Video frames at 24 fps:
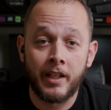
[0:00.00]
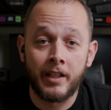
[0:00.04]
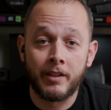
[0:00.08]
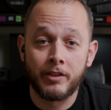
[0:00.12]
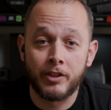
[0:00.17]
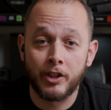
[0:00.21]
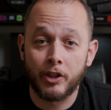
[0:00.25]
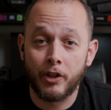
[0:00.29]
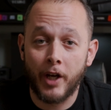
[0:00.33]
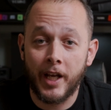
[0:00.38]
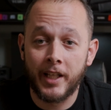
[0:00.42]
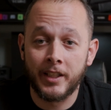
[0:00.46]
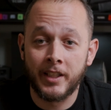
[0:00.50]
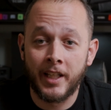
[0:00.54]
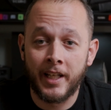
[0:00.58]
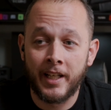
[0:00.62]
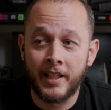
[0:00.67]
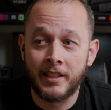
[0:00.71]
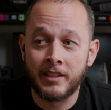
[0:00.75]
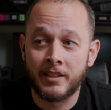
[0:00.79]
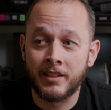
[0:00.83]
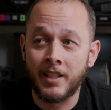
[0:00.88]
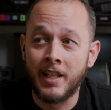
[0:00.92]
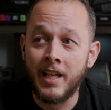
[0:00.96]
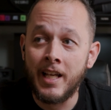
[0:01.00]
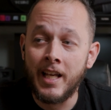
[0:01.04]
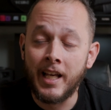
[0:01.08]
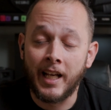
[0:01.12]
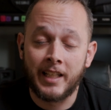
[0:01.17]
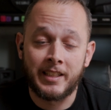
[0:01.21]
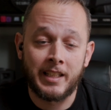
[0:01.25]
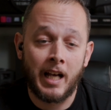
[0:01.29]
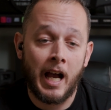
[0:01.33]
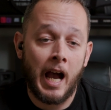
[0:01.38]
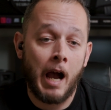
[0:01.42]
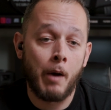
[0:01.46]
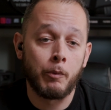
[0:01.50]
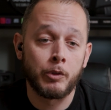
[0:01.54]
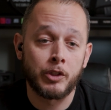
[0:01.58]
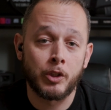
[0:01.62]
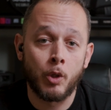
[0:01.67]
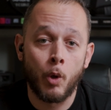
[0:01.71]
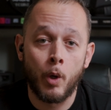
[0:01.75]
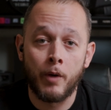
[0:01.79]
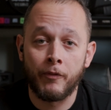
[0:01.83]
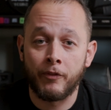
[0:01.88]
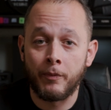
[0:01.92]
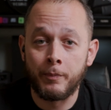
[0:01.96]
It was a great lens because I, I was
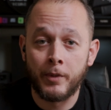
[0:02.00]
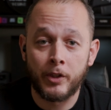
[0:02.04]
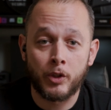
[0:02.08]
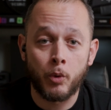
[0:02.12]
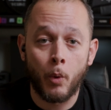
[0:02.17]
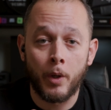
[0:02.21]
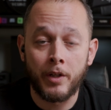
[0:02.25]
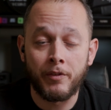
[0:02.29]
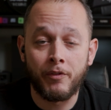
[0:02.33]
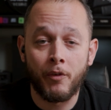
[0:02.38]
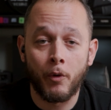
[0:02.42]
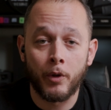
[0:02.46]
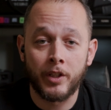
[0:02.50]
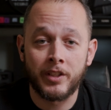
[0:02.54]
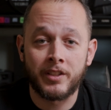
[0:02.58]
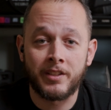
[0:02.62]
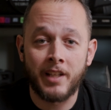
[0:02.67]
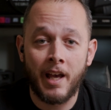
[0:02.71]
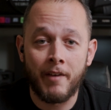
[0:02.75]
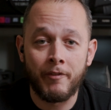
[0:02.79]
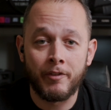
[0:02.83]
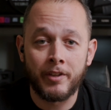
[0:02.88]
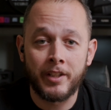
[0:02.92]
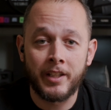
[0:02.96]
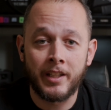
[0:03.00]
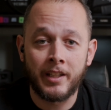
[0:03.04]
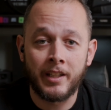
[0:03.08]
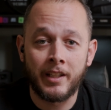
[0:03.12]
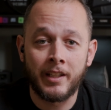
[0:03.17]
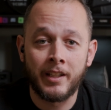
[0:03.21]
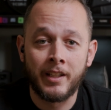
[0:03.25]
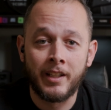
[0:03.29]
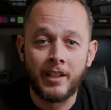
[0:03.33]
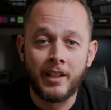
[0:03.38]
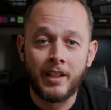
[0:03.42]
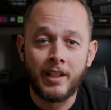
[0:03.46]
going from the 24 to 70